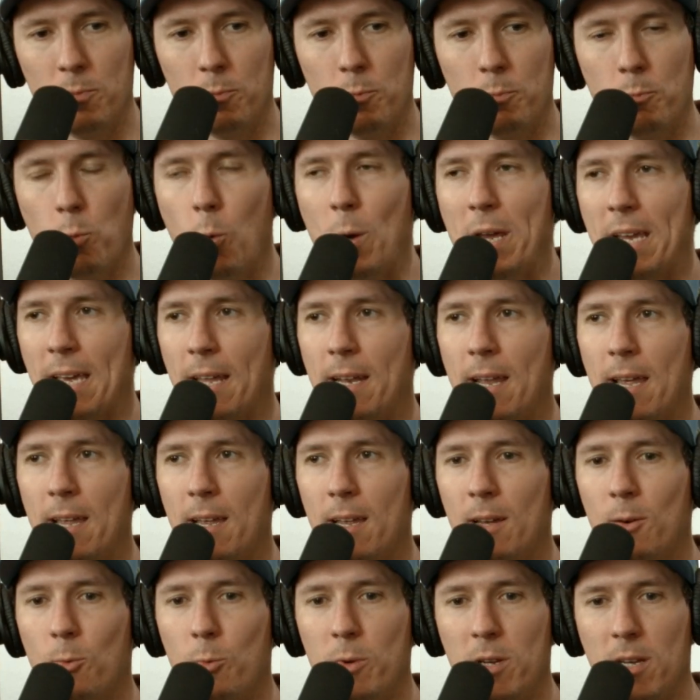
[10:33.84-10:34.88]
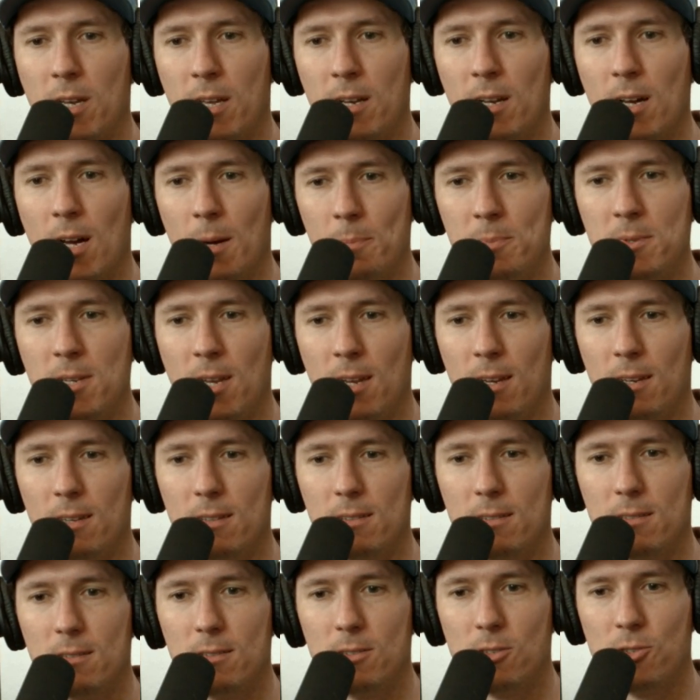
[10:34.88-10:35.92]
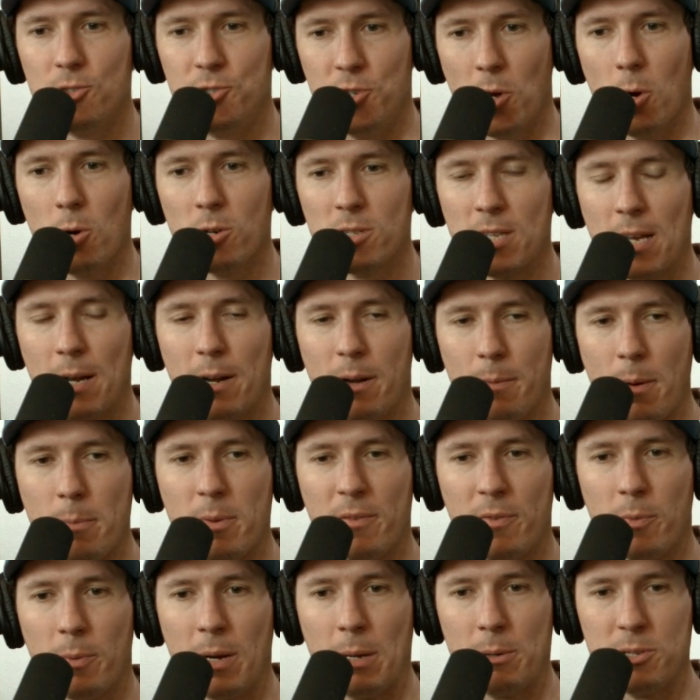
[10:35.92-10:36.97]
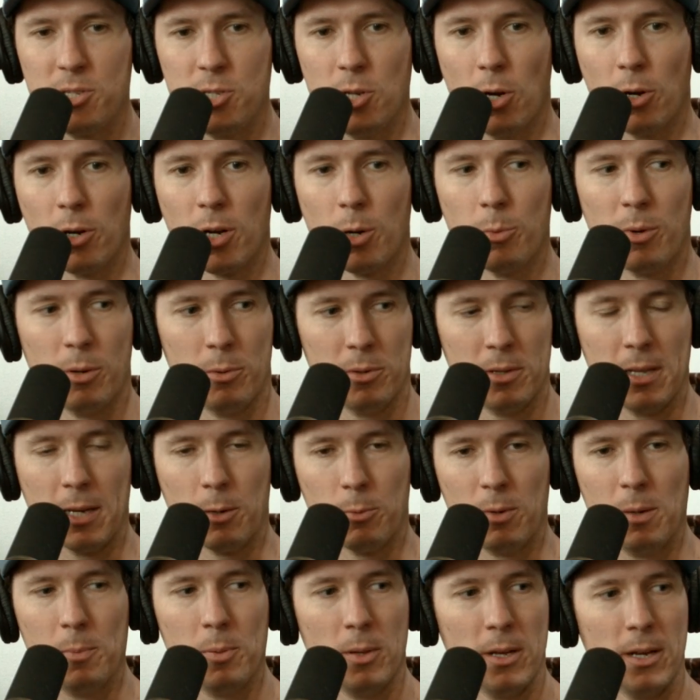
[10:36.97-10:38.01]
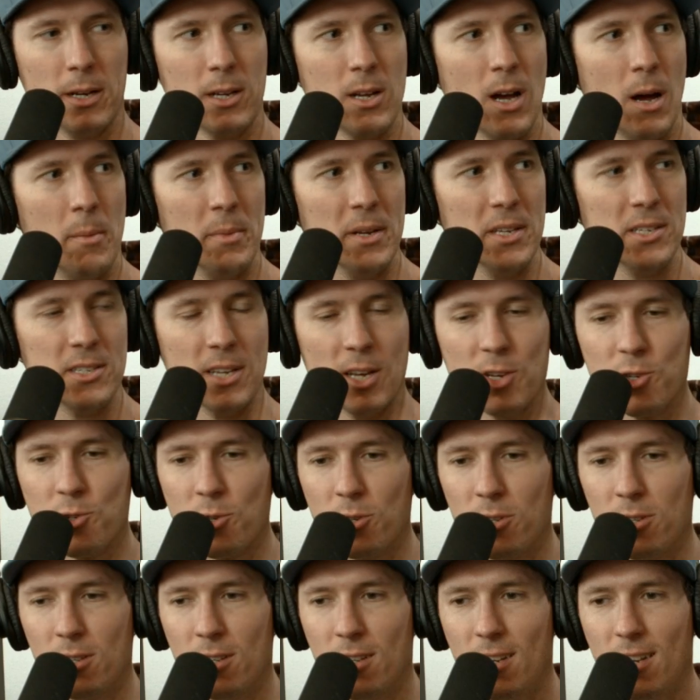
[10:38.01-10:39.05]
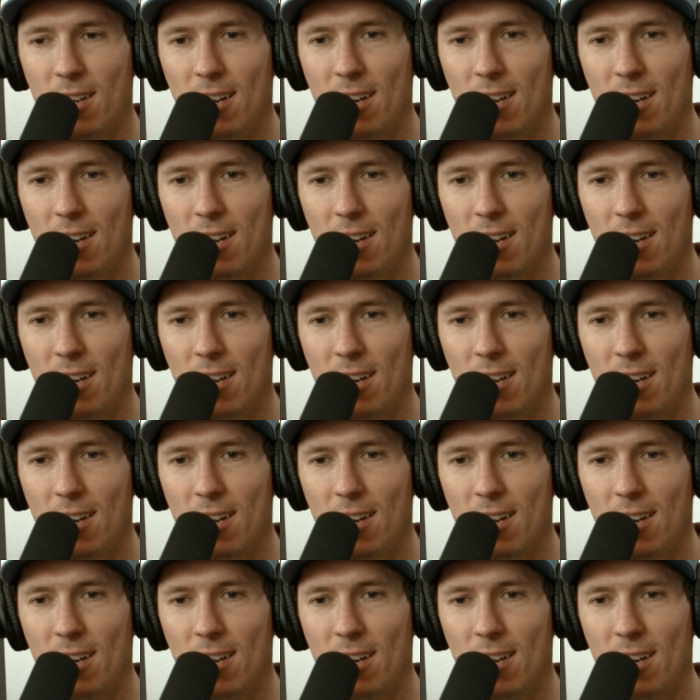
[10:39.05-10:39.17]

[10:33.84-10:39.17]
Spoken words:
weekend update jokes that I remember from when I was younger, when it would like replay on Comedy Central,